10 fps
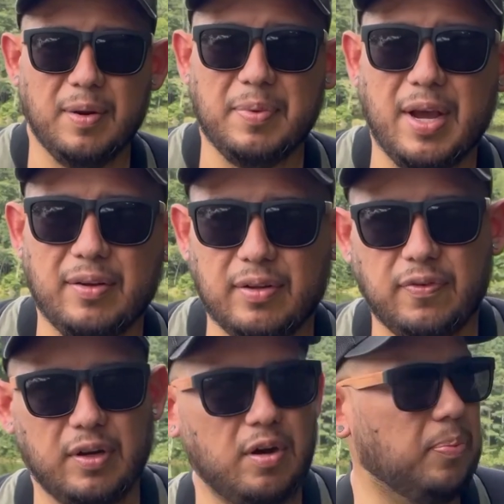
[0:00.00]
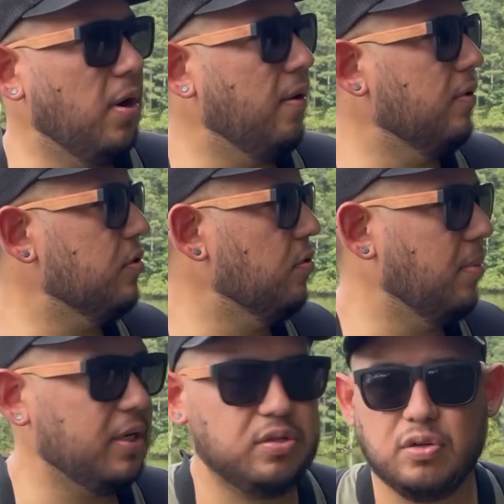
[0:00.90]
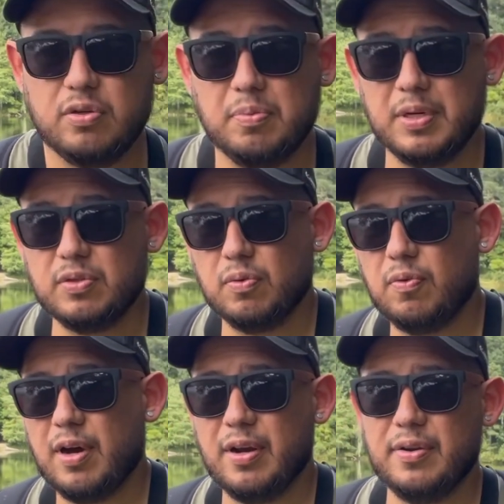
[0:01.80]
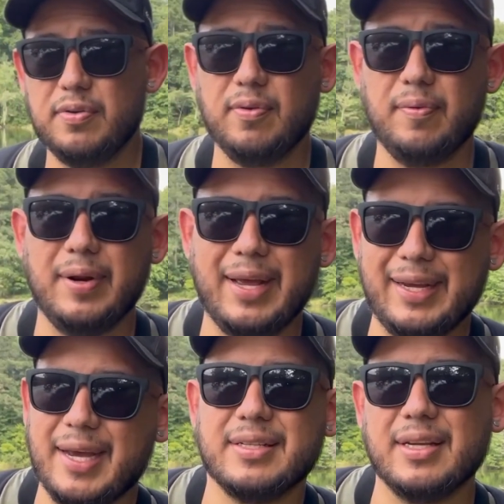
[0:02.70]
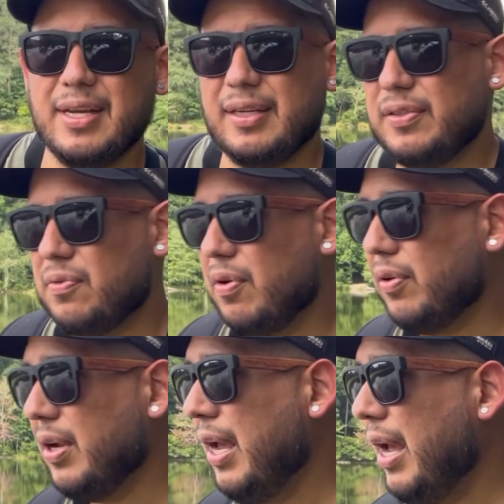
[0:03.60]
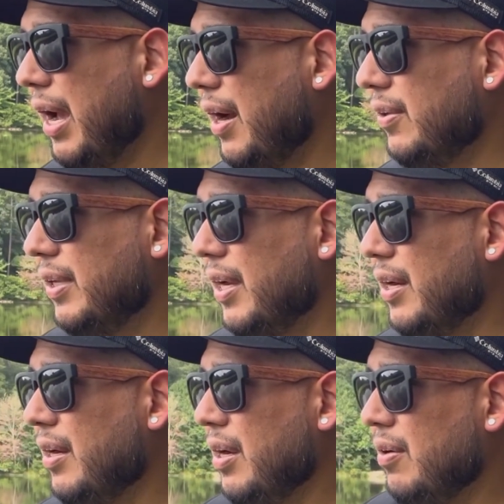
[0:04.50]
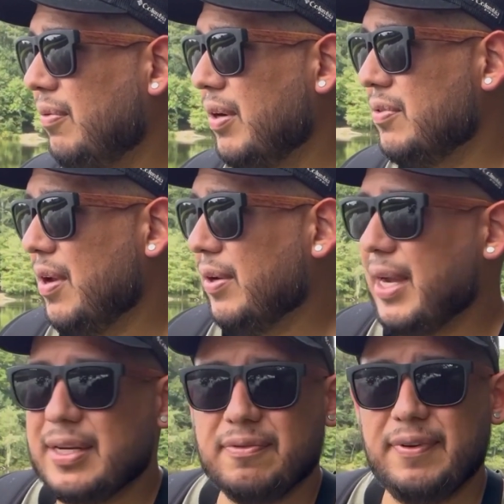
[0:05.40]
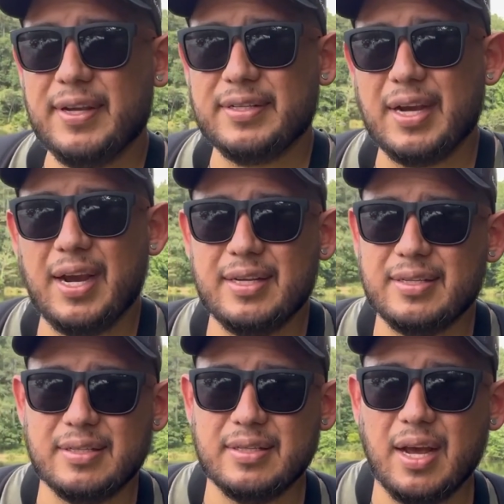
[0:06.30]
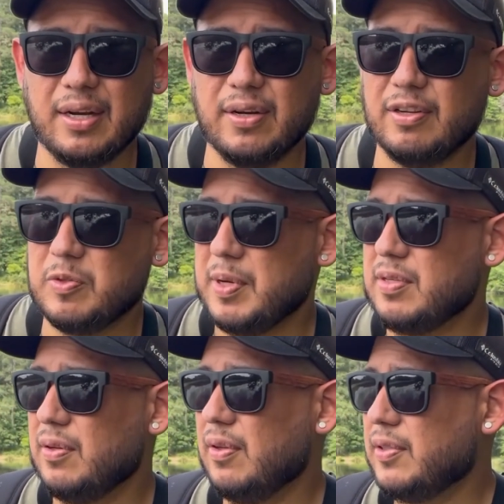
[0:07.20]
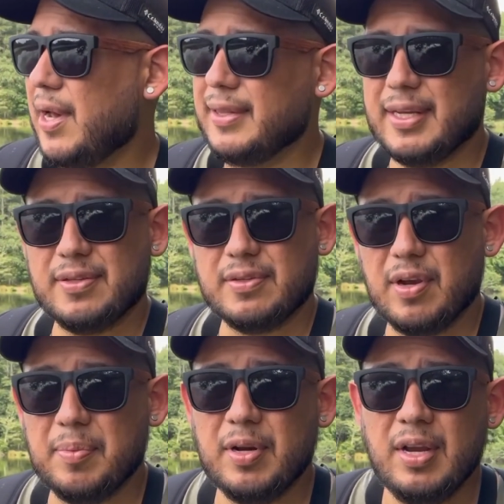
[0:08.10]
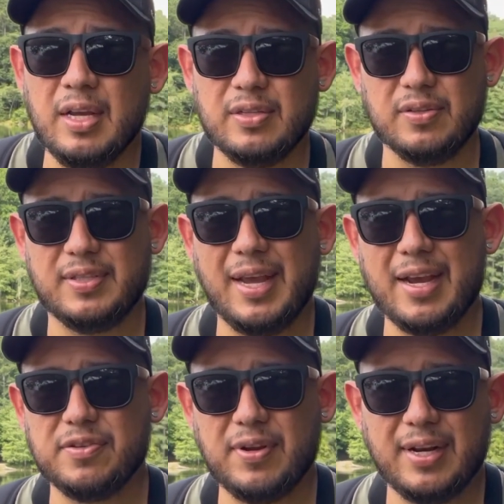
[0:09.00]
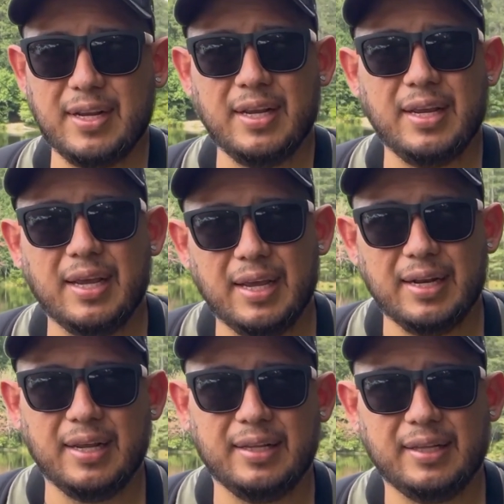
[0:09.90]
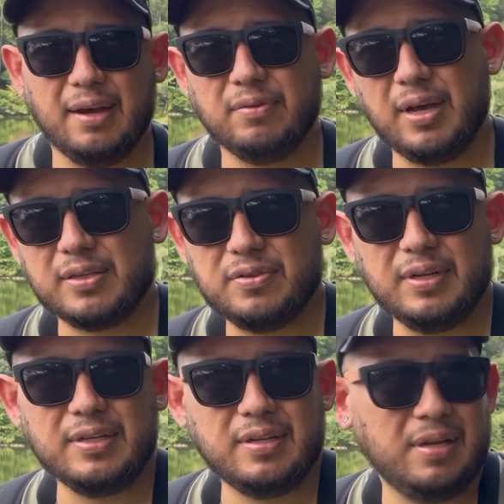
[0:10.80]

be out there for a couple hours, you make sure you bring some water. You don't want to catch a heat stroke out there while you're trying to catch a fish, guys. It's not good, especially on those hot days in summer. So stay hydrated, and then that will actually